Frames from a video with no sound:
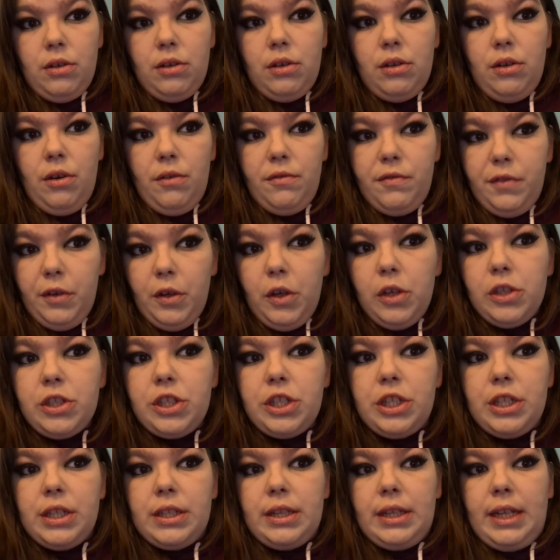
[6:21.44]

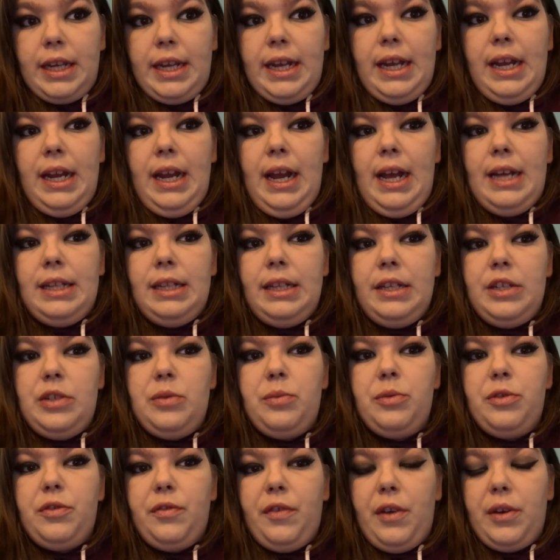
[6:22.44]
unfortunately, Alice
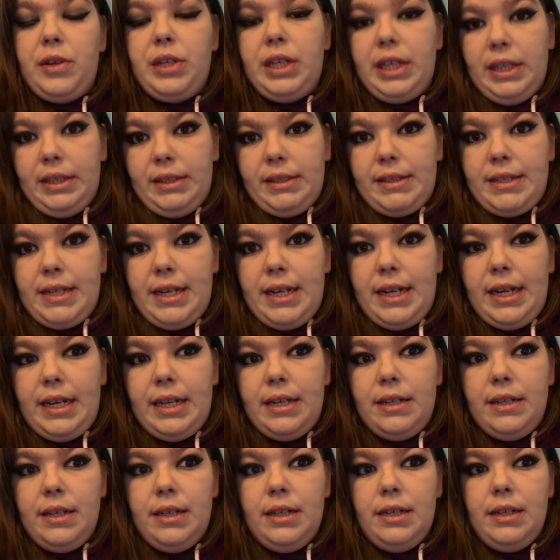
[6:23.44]
was found guilty
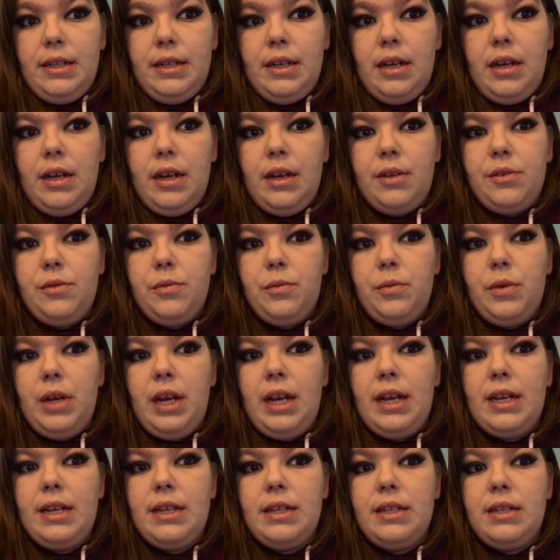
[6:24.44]

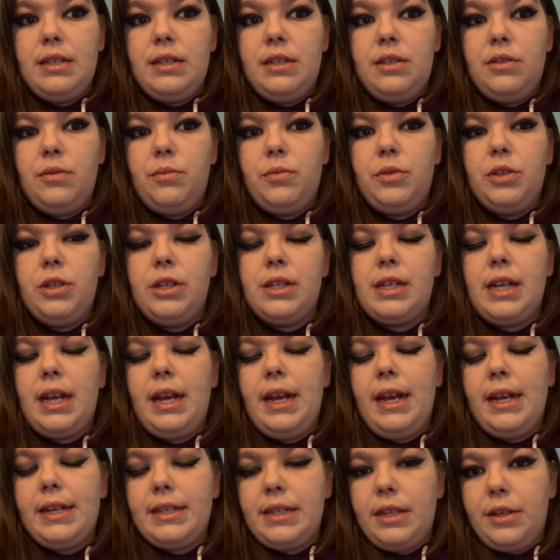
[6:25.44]
and was
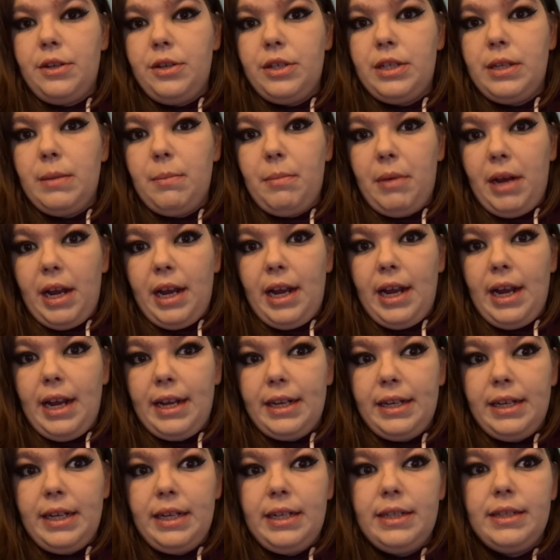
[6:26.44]
executed by
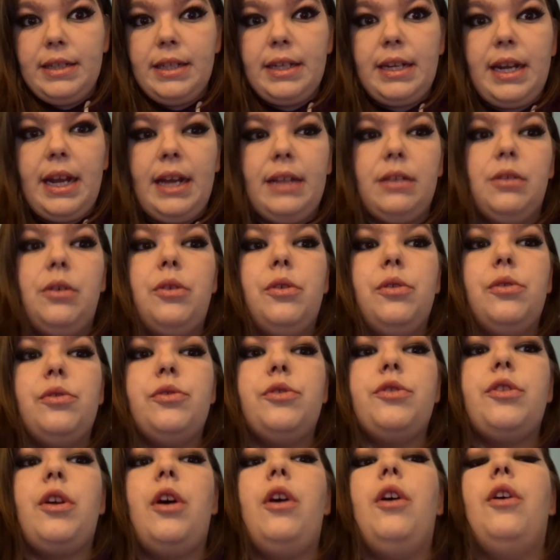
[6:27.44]
hanging at the
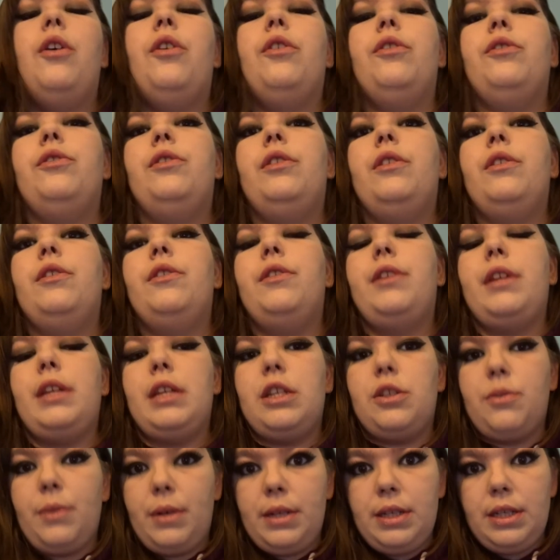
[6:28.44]
gallows on the
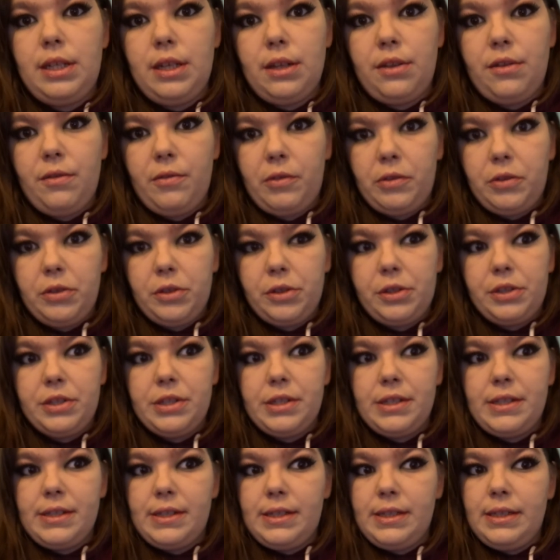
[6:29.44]
20th of
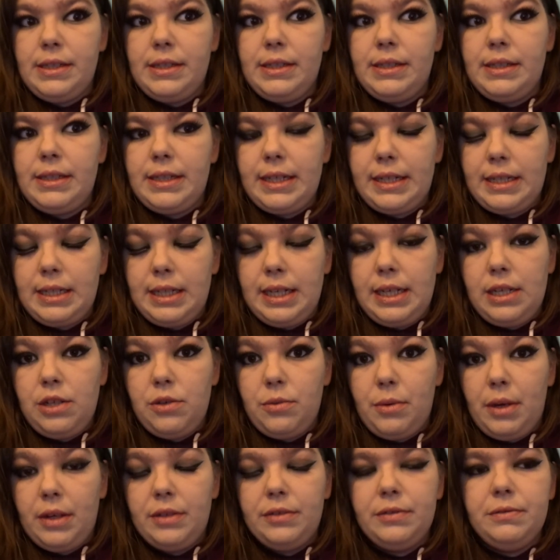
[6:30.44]
August,
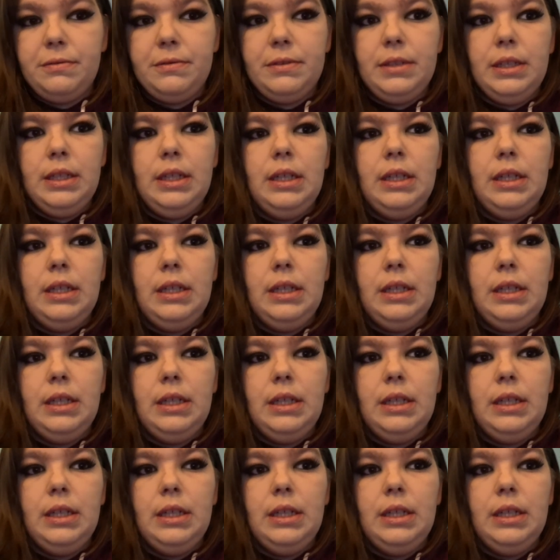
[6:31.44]
1612.